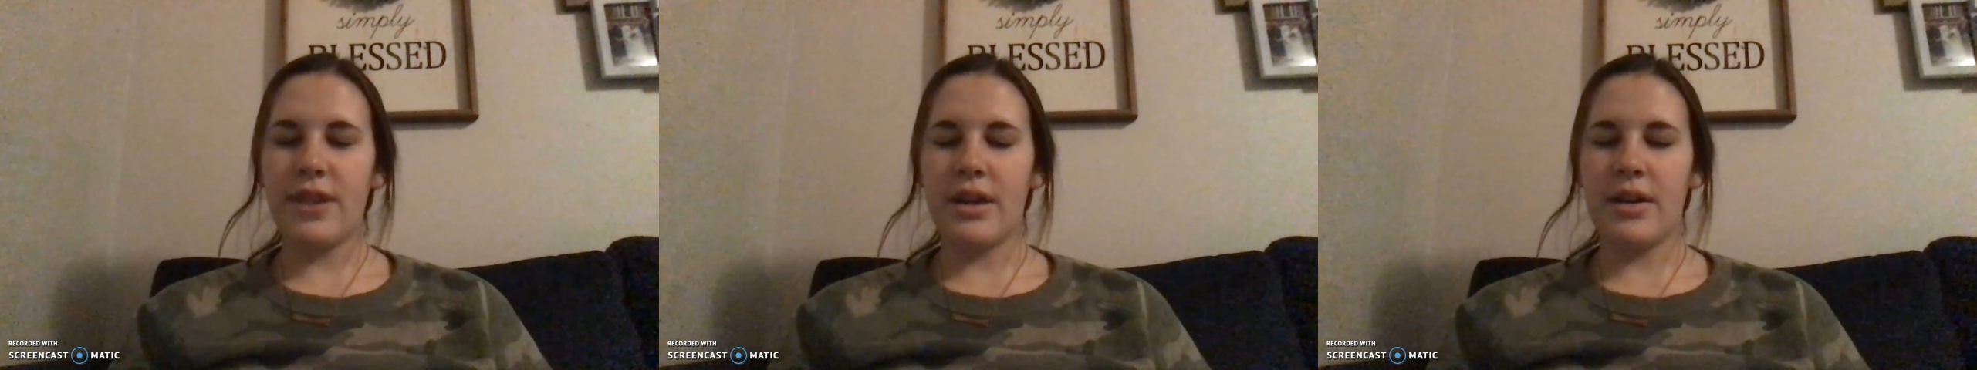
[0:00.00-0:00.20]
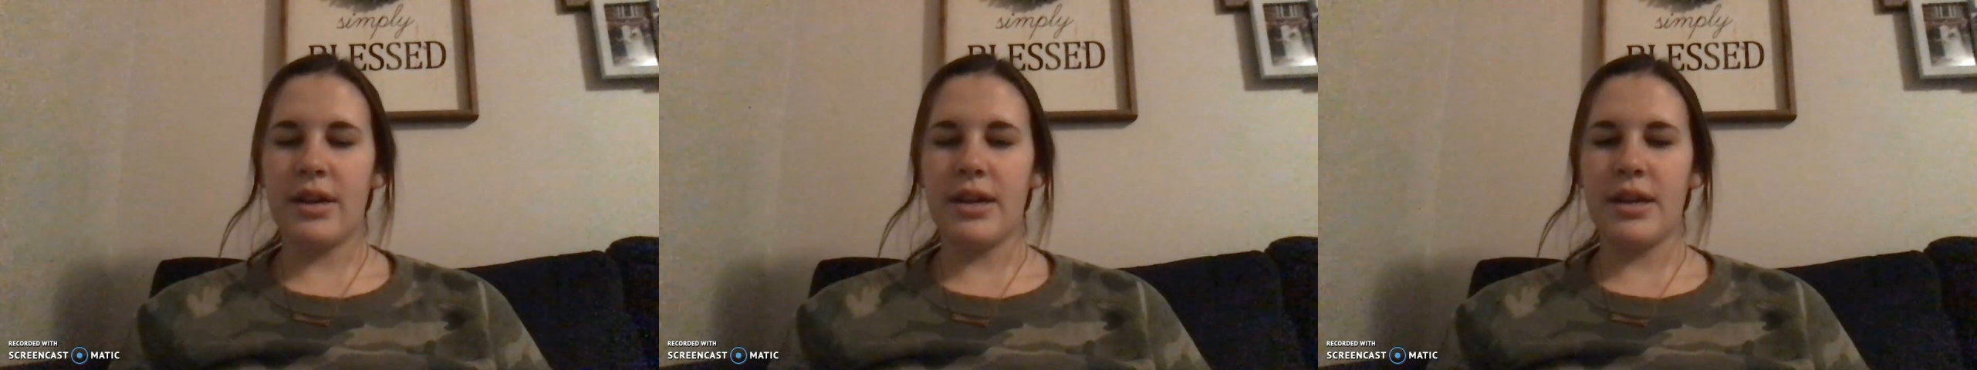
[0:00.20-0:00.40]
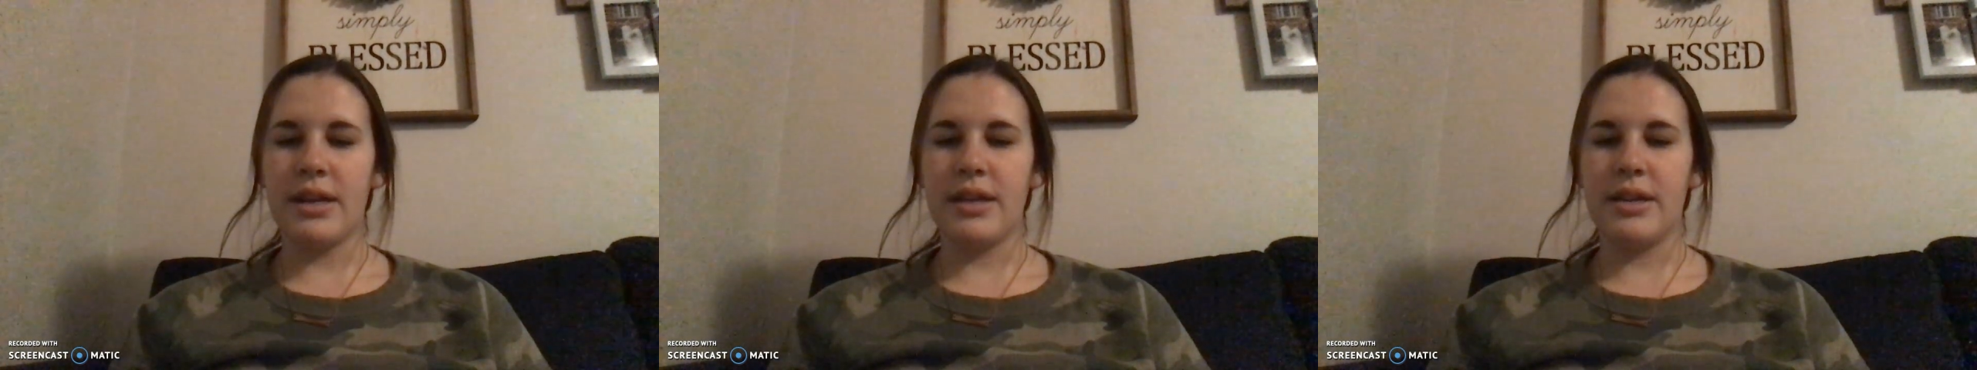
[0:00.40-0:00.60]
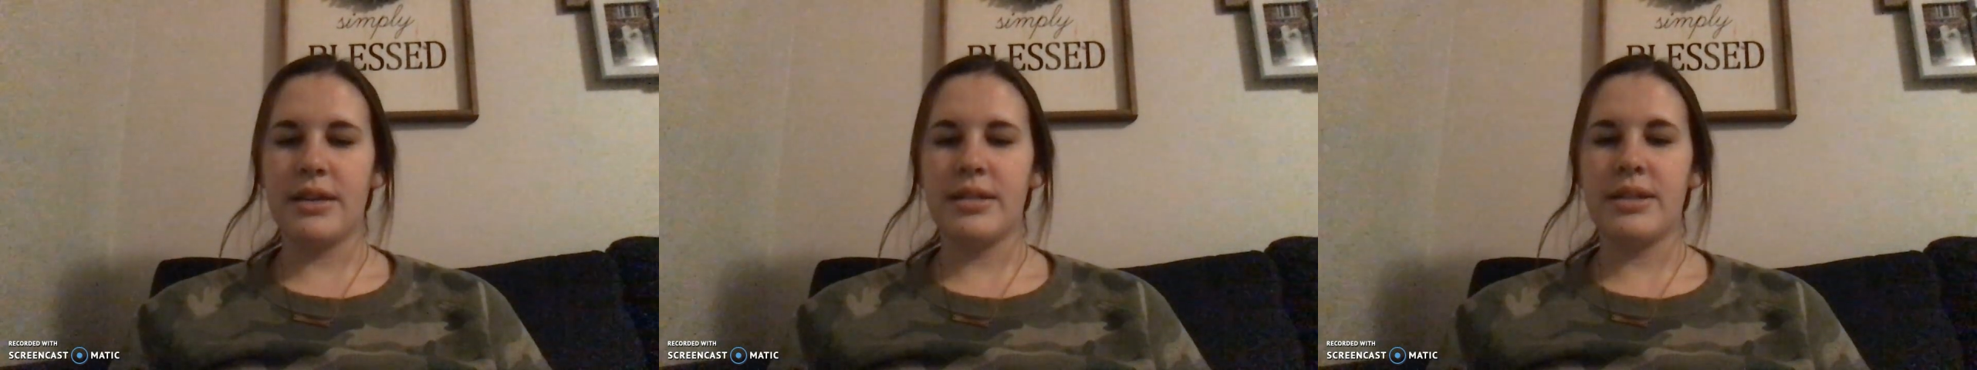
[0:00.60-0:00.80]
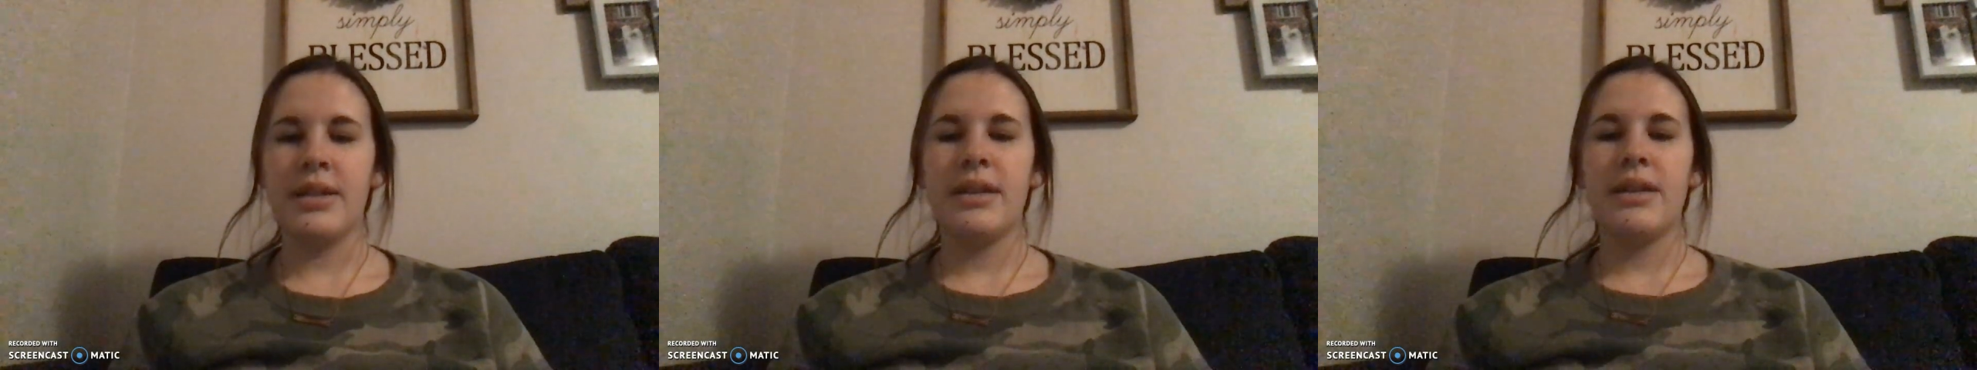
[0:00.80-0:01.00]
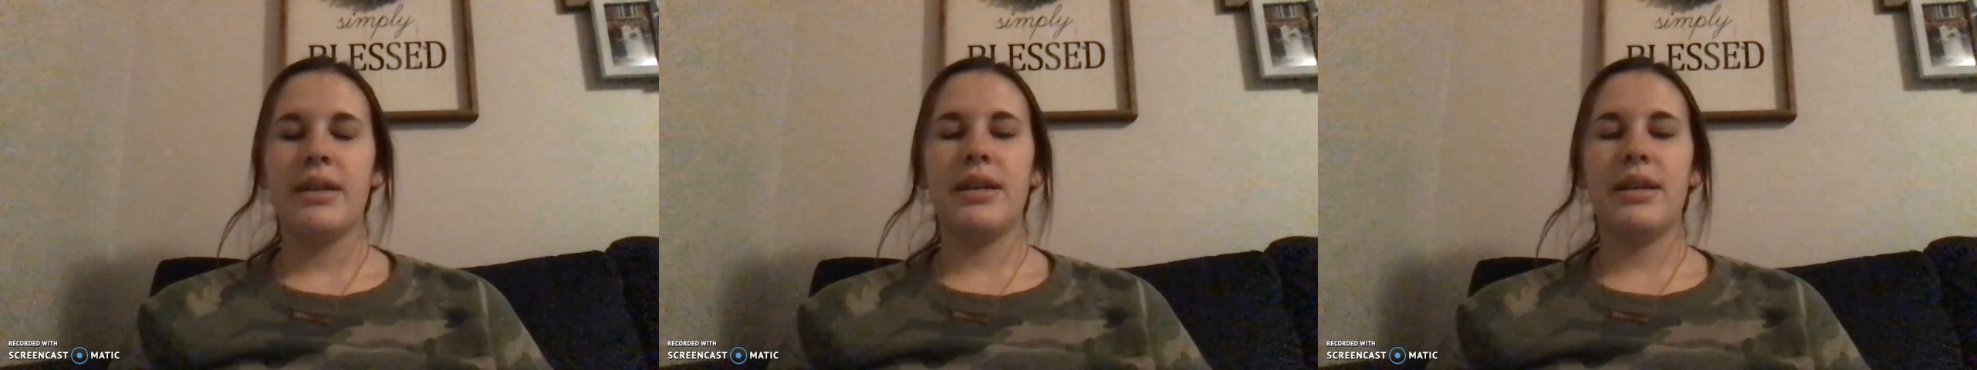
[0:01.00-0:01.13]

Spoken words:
there is